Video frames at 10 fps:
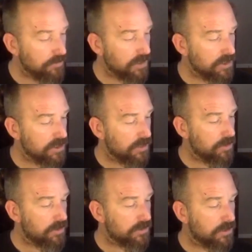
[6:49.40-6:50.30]
my time
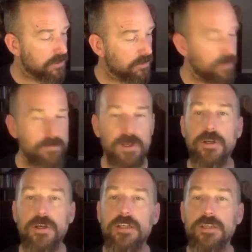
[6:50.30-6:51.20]
here as I look away from the
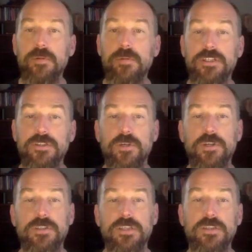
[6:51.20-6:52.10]
camera, some of
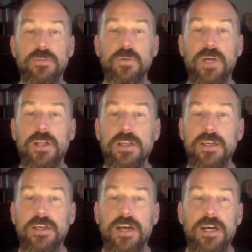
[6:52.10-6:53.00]
the places where you'll see
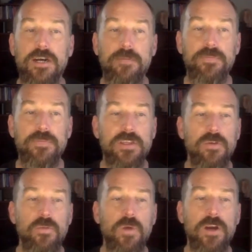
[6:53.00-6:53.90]
this,
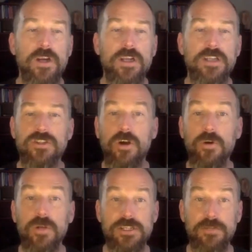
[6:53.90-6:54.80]
where it's
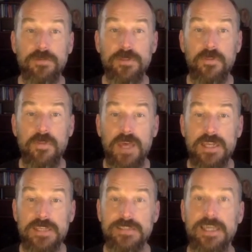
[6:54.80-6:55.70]
totally different
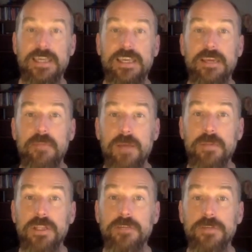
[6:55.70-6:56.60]
than that is like
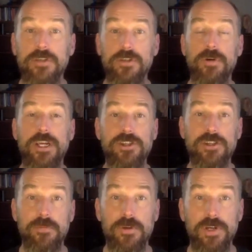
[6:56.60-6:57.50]
in my beloved
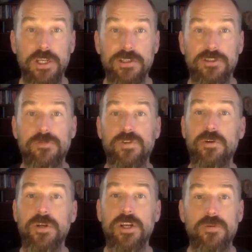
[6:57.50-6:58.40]
New Age community.
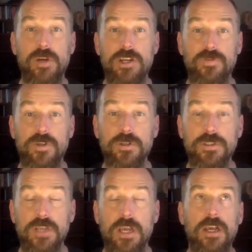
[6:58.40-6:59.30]
So if you know any New Age
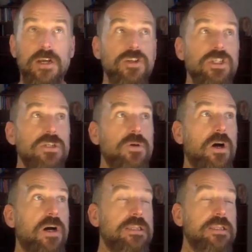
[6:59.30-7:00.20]
folks,
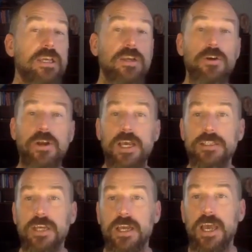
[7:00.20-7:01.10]
go on the
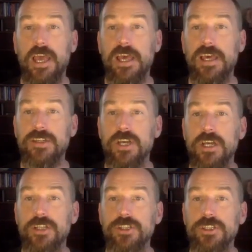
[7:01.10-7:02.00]
internet
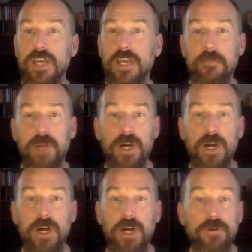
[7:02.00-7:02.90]
and just kind
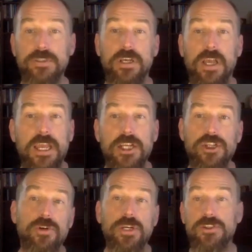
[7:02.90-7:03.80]
of post
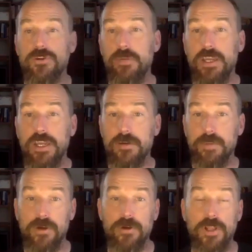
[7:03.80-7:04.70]
a choice you're
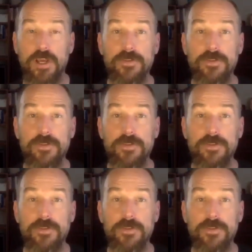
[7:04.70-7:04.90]
making about